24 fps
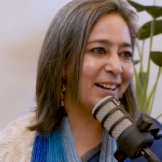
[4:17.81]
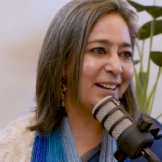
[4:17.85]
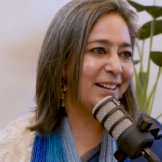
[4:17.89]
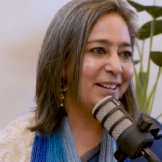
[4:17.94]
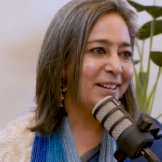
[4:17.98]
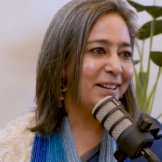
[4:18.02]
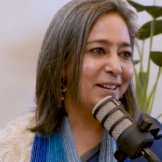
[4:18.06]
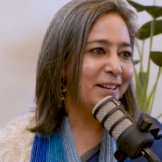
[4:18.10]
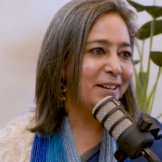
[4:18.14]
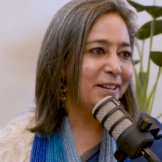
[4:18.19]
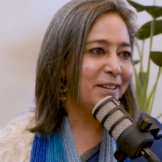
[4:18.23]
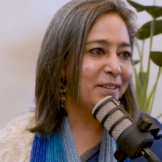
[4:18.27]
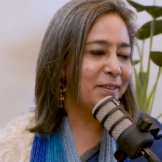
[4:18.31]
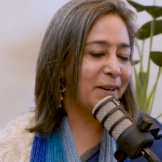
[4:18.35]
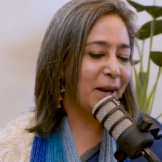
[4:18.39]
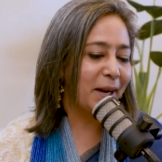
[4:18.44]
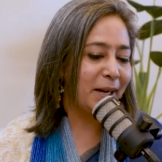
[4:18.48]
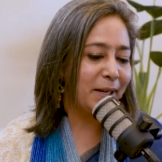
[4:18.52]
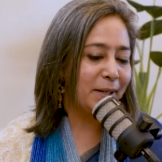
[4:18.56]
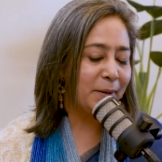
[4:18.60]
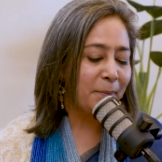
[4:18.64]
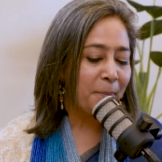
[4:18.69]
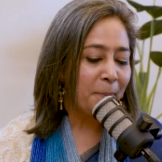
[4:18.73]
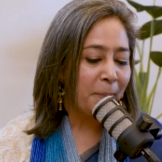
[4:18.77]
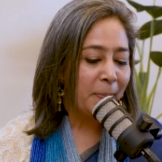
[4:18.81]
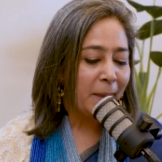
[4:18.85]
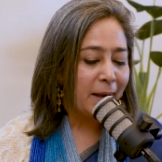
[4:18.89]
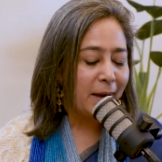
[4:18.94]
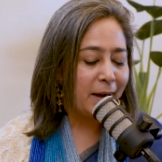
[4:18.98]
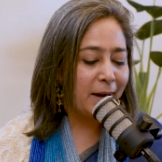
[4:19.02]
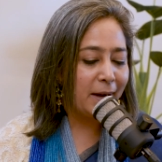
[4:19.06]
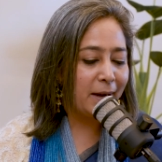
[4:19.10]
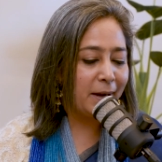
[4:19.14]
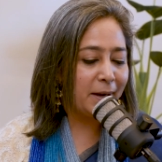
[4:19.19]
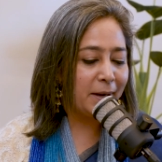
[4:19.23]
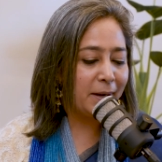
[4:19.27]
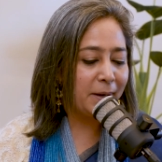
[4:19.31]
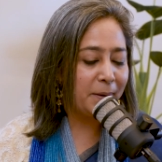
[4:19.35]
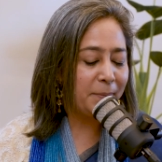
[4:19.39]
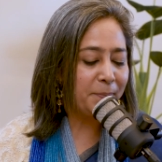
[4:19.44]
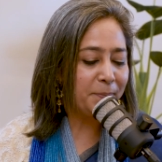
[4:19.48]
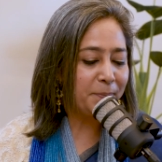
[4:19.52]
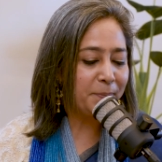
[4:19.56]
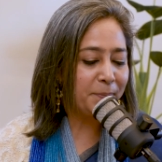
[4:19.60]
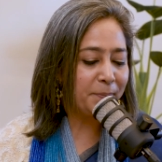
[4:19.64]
india right uh,